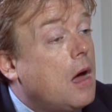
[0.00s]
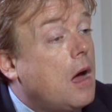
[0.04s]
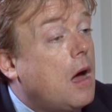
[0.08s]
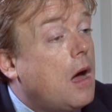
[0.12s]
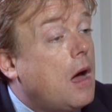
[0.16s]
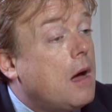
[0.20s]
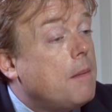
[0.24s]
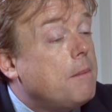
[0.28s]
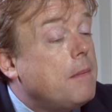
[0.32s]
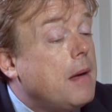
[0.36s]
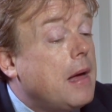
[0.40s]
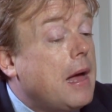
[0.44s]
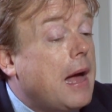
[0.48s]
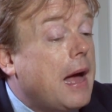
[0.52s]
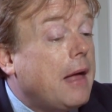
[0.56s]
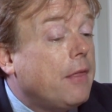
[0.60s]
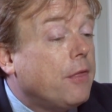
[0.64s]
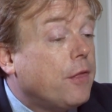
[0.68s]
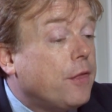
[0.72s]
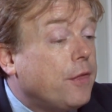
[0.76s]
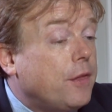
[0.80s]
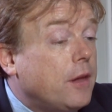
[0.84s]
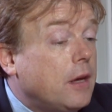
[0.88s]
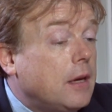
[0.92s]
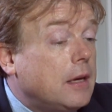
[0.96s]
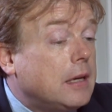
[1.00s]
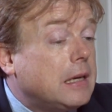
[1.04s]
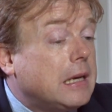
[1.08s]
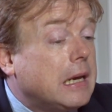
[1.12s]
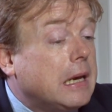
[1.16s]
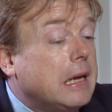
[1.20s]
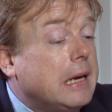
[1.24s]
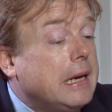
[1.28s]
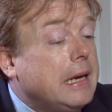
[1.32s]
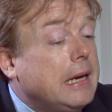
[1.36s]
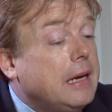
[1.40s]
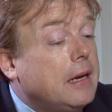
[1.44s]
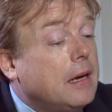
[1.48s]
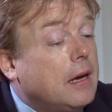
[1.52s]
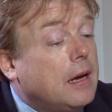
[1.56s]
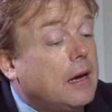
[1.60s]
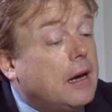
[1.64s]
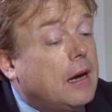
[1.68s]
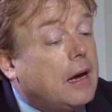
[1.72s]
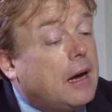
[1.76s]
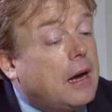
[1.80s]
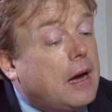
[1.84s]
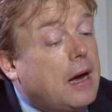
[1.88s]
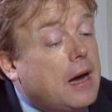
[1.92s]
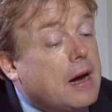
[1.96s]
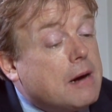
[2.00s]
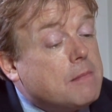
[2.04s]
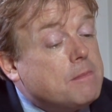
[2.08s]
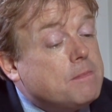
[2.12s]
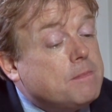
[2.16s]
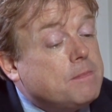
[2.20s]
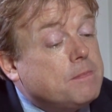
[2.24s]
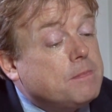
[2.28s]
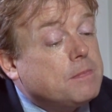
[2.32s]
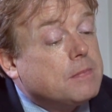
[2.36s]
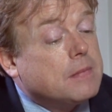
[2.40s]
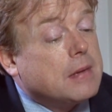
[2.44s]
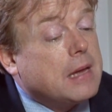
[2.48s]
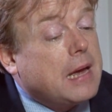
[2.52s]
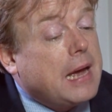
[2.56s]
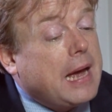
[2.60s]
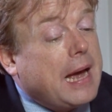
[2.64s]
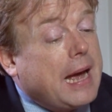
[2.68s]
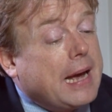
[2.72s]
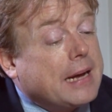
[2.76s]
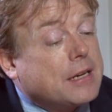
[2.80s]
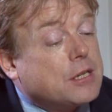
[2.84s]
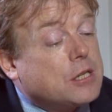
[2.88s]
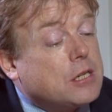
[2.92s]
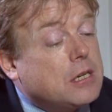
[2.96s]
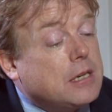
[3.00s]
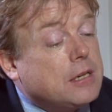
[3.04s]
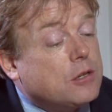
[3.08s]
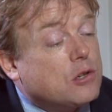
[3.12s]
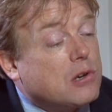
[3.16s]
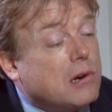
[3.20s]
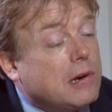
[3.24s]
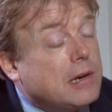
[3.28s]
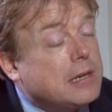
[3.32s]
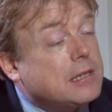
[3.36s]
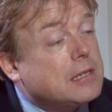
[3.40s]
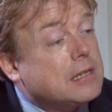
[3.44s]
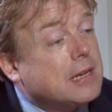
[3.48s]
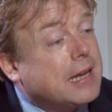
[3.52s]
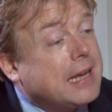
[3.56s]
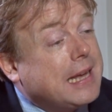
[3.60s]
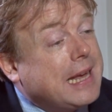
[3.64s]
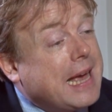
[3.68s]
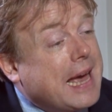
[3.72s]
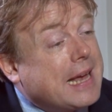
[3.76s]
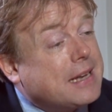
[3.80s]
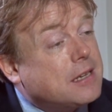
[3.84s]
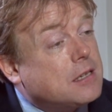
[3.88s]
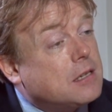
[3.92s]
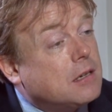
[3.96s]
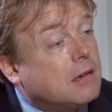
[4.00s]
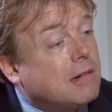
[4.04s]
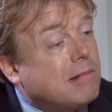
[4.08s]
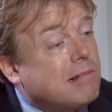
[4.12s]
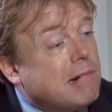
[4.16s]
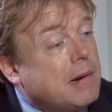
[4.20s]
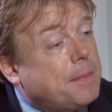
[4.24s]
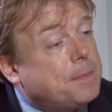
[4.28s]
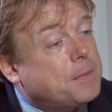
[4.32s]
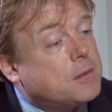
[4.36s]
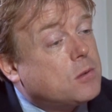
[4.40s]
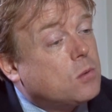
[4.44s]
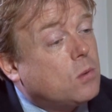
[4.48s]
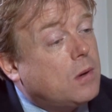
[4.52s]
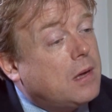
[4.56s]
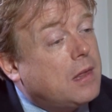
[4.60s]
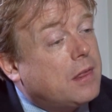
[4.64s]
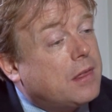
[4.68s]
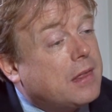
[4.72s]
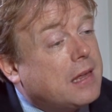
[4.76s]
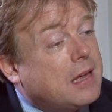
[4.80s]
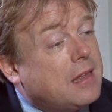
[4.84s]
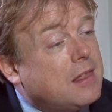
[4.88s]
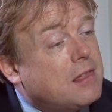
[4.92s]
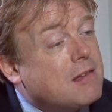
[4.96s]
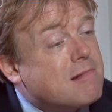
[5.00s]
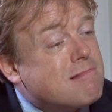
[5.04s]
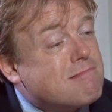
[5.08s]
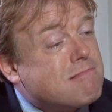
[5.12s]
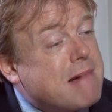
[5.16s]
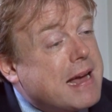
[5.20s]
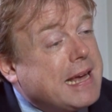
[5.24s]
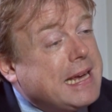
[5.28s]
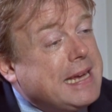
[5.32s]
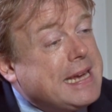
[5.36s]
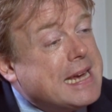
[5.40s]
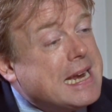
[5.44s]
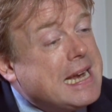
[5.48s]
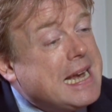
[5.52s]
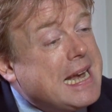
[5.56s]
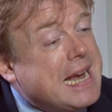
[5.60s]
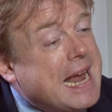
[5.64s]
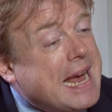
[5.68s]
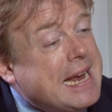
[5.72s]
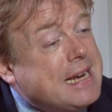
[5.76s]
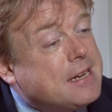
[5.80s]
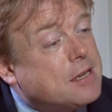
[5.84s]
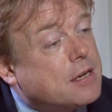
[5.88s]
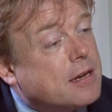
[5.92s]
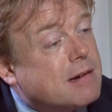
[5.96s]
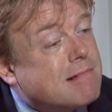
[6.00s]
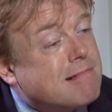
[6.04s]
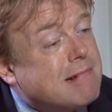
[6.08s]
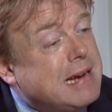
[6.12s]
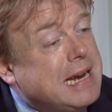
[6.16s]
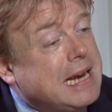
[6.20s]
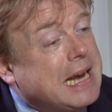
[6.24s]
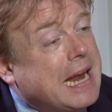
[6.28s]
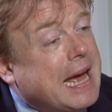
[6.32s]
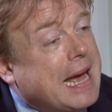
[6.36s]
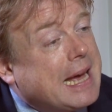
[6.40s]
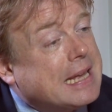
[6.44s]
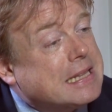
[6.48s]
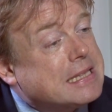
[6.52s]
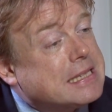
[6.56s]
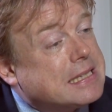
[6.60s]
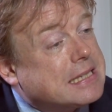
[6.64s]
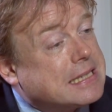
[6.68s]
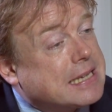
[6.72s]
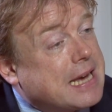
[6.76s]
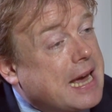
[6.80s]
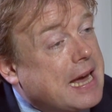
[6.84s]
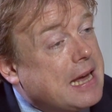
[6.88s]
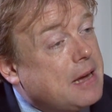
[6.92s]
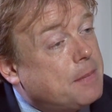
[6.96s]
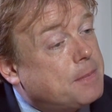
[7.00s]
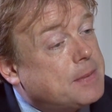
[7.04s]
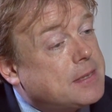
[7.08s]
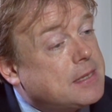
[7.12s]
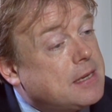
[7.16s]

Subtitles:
And thirdly, actually try to get to grips with the regulatory landscape.